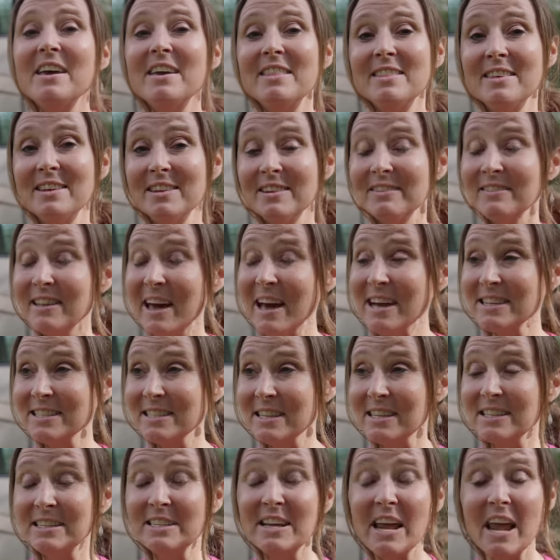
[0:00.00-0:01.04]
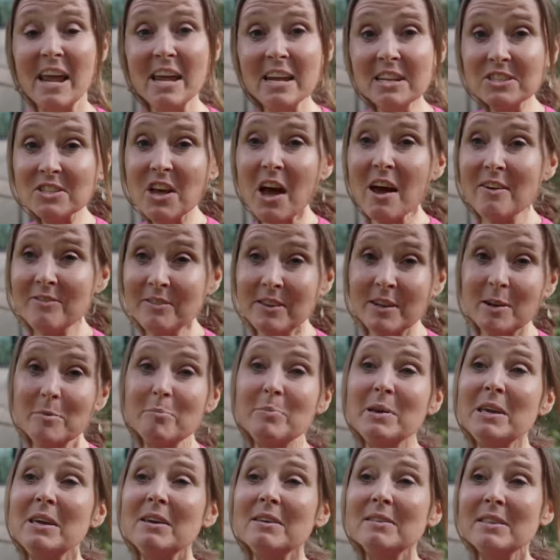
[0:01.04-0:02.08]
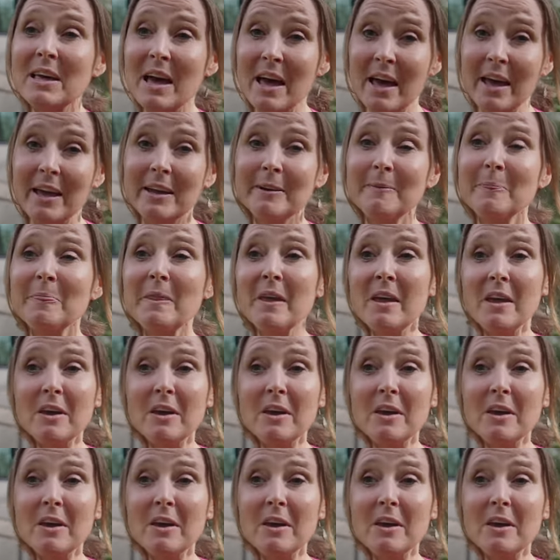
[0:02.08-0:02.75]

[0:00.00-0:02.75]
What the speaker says: than Alaska takes off in a beeline